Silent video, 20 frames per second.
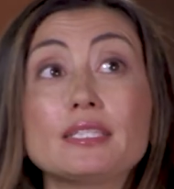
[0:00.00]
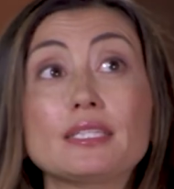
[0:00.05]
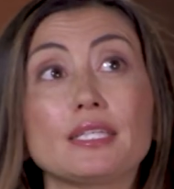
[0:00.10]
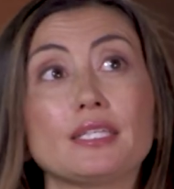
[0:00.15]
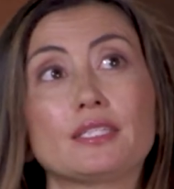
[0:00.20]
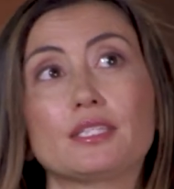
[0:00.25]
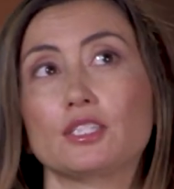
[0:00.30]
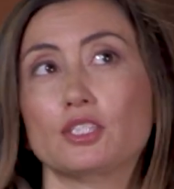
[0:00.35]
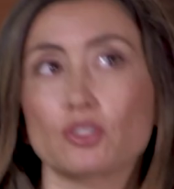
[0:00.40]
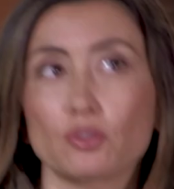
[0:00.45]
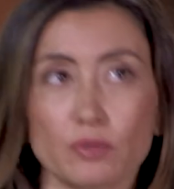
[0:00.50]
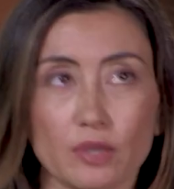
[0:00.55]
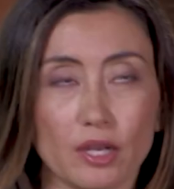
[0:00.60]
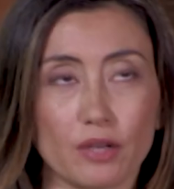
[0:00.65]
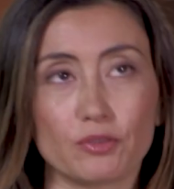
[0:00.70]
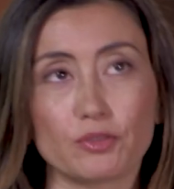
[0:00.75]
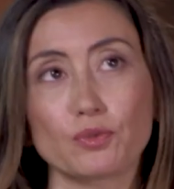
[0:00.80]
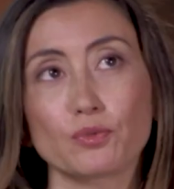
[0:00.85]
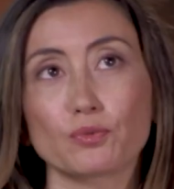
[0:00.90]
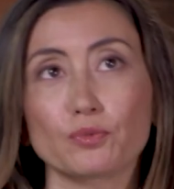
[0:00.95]
thesis
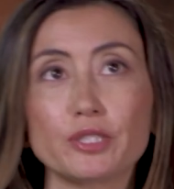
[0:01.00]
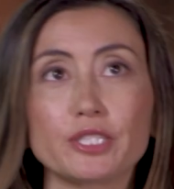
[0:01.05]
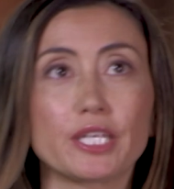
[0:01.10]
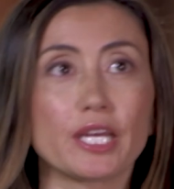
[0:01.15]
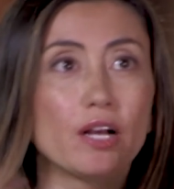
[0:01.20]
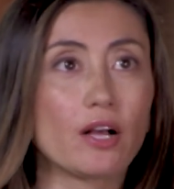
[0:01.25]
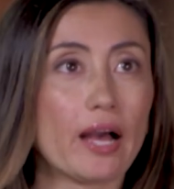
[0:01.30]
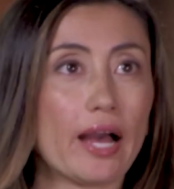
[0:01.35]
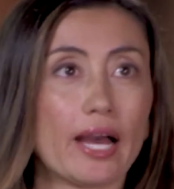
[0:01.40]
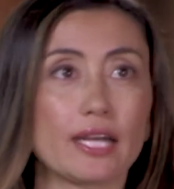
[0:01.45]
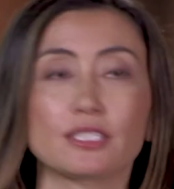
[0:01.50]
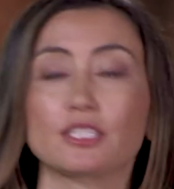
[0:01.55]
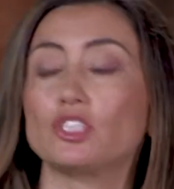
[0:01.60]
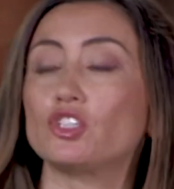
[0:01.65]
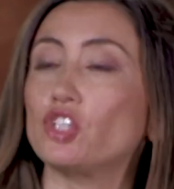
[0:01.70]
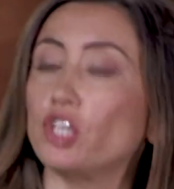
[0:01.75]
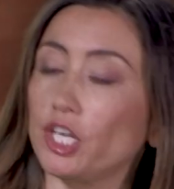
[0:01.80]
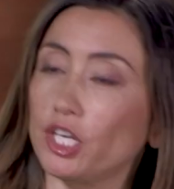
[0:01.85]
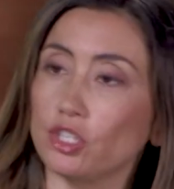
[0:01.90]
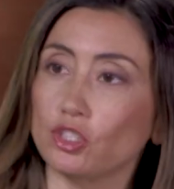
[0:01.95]
around retail has to
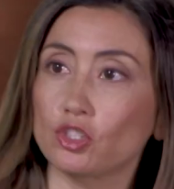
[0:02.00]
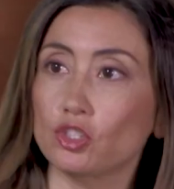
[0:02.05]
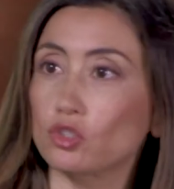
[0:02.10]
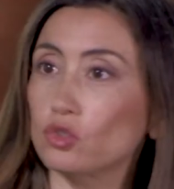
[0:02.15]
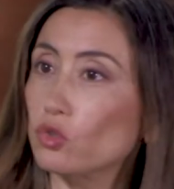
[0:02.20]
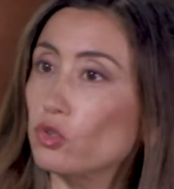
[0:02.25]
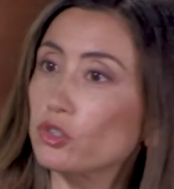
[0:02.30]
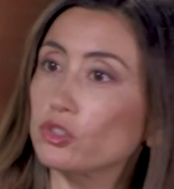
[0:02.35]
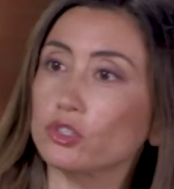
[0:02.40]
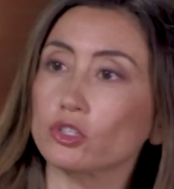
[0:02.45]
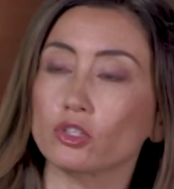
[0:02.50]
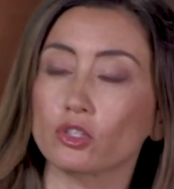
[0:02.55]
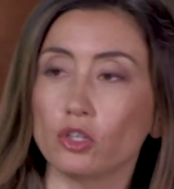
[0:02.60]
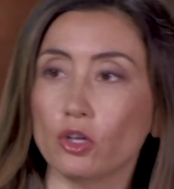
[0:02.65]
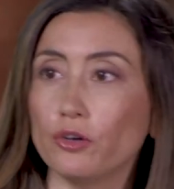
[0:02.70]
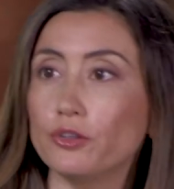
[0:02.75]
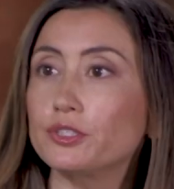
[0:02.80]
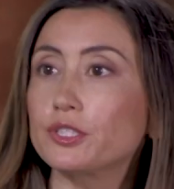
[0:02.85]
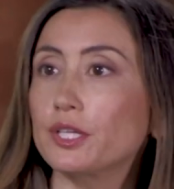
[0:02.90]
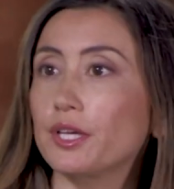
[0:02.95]
change. Stores are
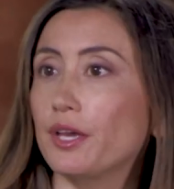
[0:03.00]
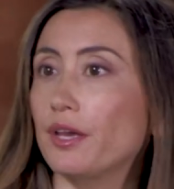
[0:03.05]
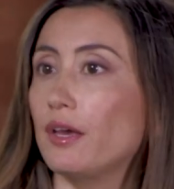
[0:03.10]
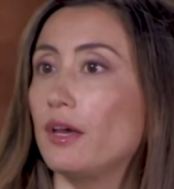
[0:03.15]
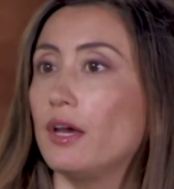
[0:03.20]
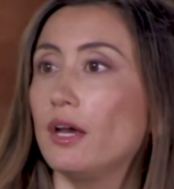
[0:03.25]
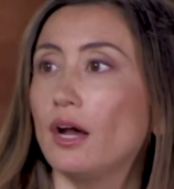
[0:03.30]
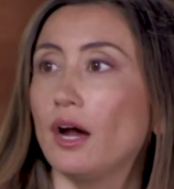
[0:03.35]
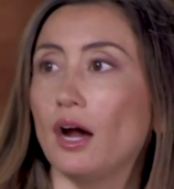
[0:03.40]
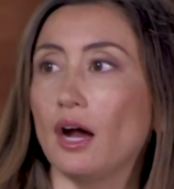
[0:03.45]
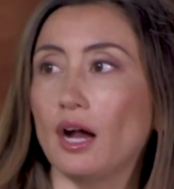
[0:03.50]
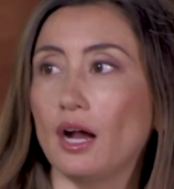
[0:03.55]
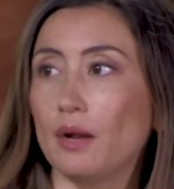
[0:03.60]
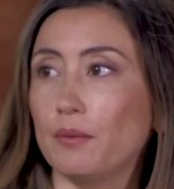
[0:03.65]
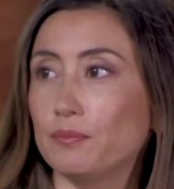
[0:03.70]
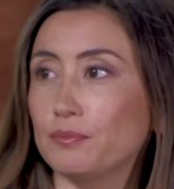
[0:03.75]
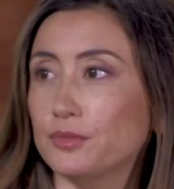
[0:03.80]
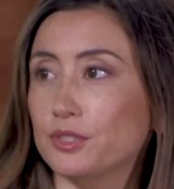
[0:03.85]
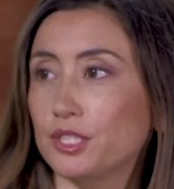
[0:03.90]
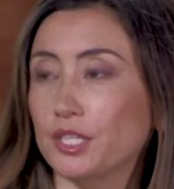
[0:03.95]
closing.
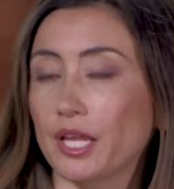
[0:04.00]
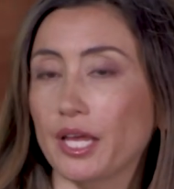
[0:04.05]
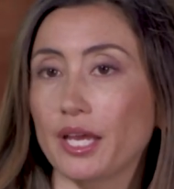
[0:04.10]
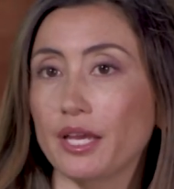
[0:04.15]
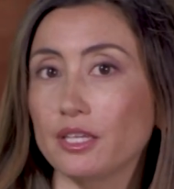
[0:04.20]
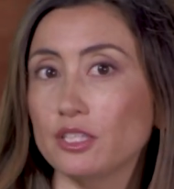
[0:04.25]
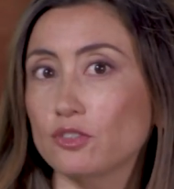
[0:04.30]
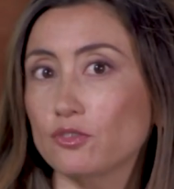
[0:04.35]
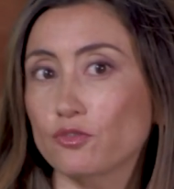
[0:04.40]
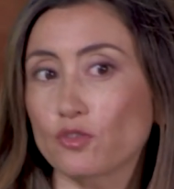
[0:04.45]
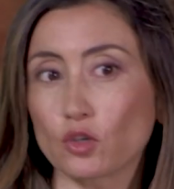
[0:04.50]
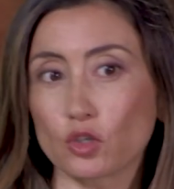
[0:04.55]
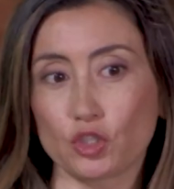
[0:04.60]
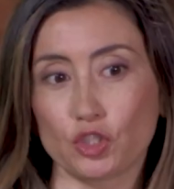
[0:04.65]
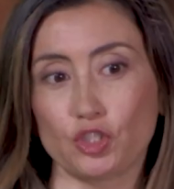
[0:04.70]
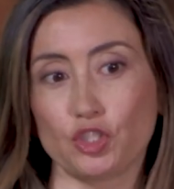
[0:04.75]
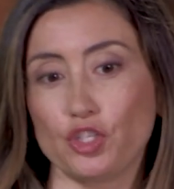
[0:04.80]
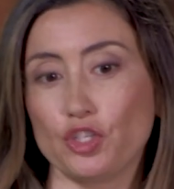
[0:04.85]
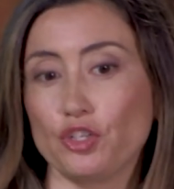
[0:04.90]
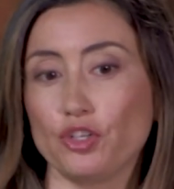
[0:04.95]
Um, today's
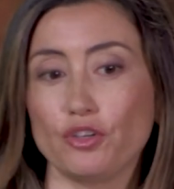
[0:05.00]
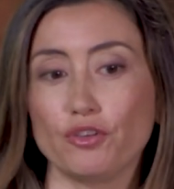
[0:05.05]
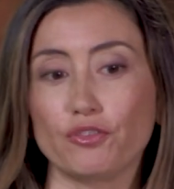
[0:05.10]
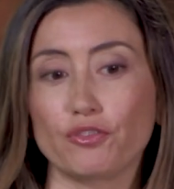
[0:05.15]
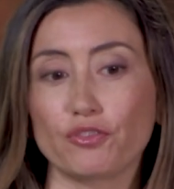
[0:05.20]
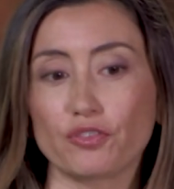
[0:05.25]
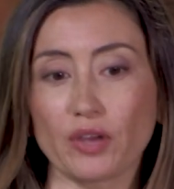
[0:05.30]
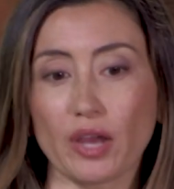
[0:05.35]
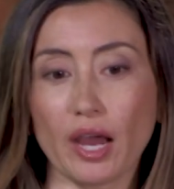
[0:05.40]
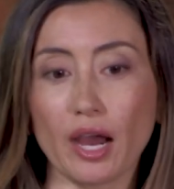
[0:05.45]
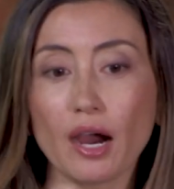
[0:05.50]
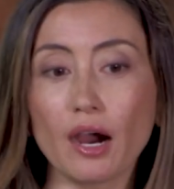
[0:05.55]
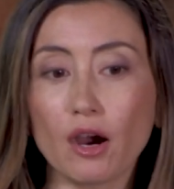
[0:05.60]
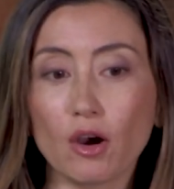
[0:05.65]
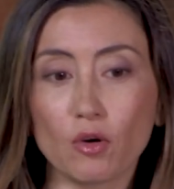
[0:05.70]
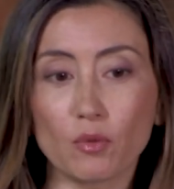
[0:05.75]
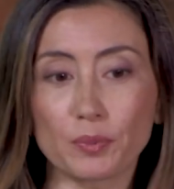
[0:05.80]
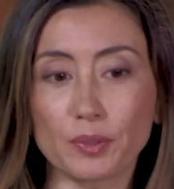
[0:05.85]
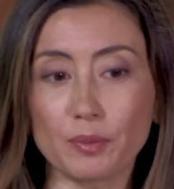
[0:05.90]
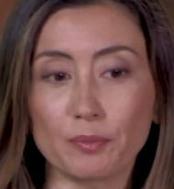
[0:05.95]
version of
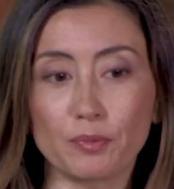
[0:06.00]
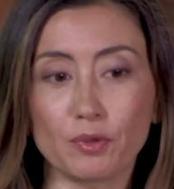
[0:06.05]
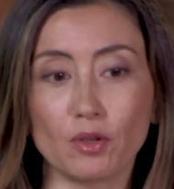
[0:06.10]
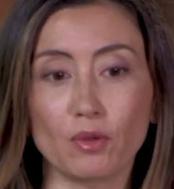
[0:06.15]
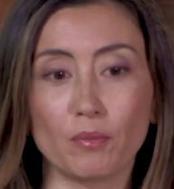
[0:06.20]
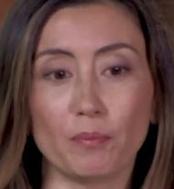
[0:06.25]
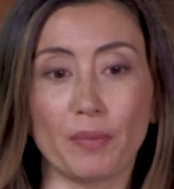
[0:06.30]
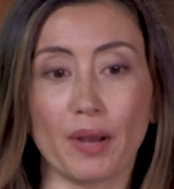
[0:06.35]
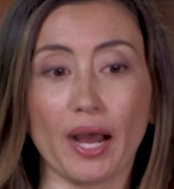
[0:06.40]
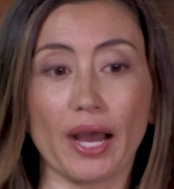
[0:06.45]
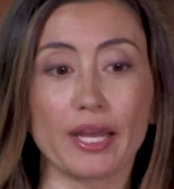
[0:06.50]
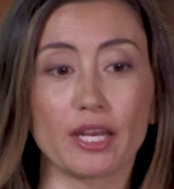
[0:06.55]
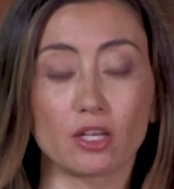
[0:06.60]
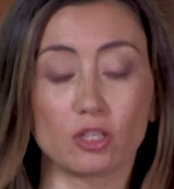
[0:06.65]
how people buy